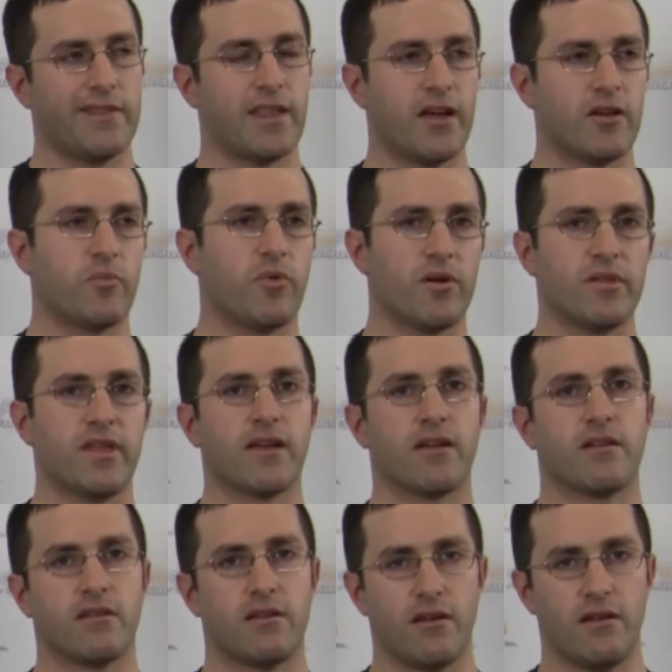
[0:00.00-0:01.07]
Now you're probably
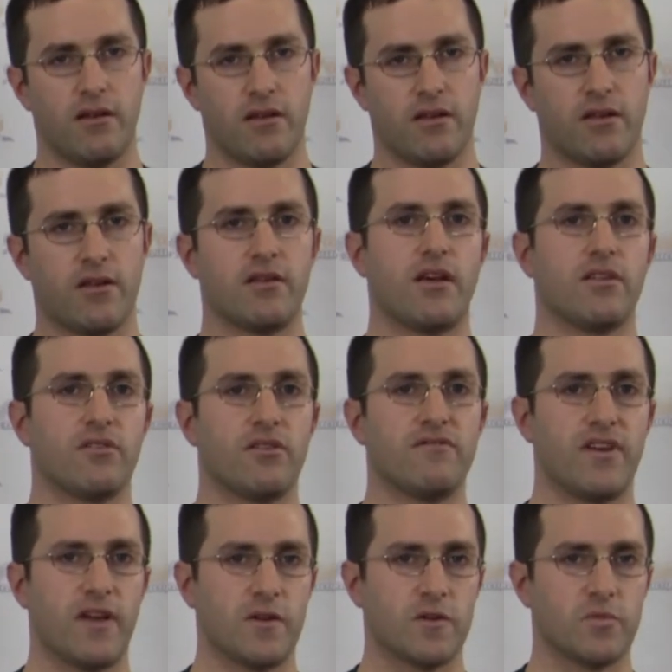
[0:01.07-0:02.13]
like, oh, another
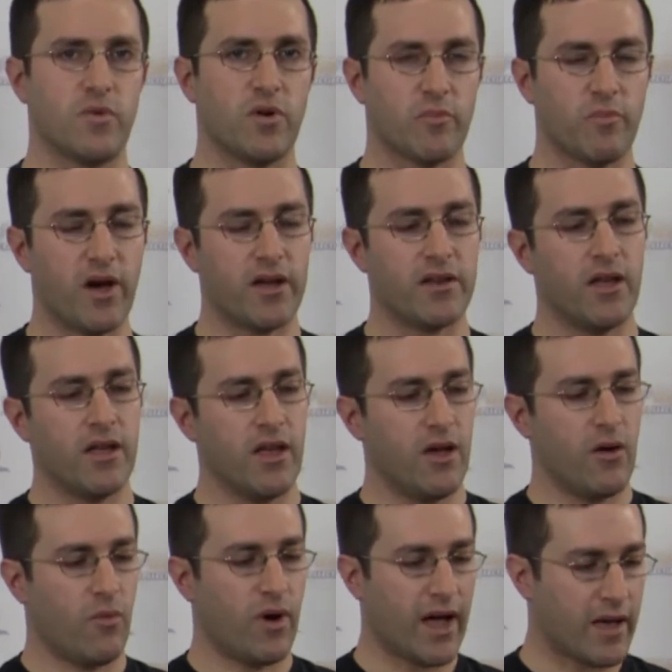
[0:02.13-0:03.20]
Invaders book. But
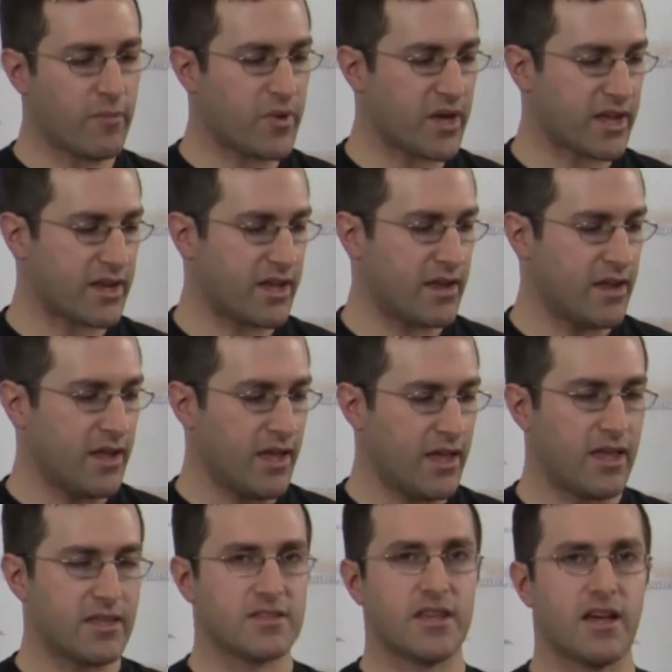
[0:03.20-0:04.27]
why I'm picking it,
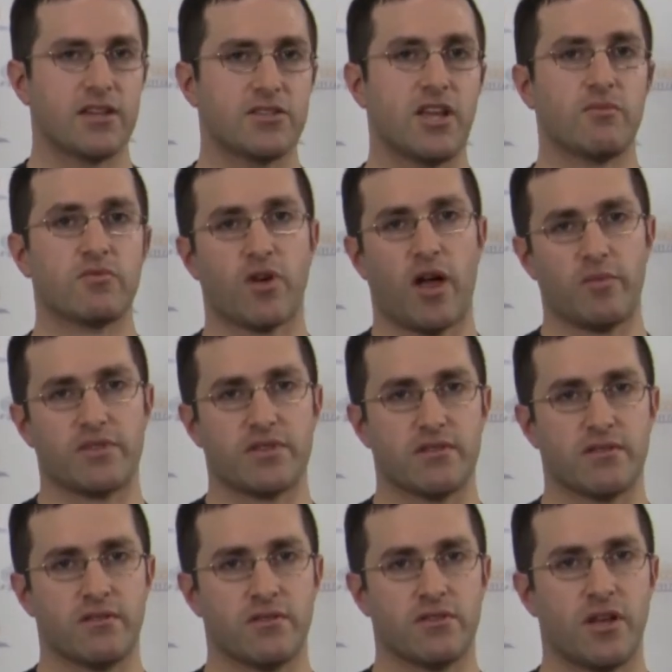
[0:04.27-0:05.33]
it's uh, James
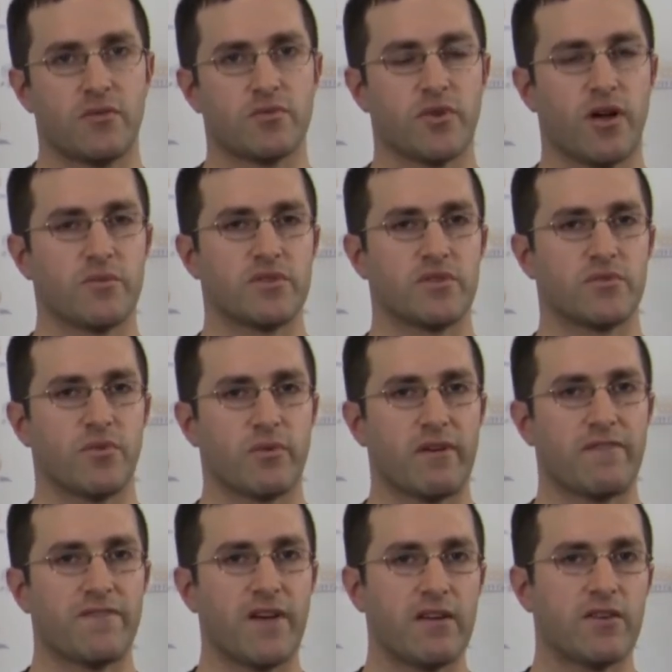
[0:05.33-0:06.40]
Robinson. James Robinson is one of
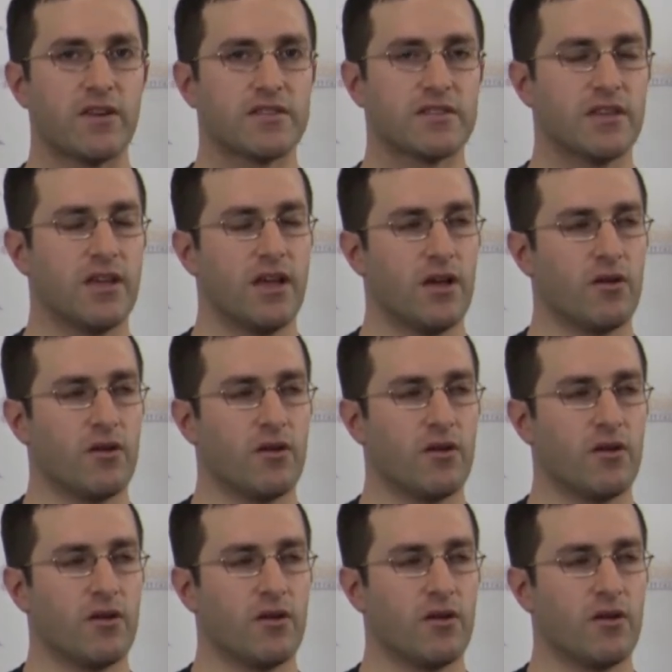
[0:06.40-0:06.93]
my favorites.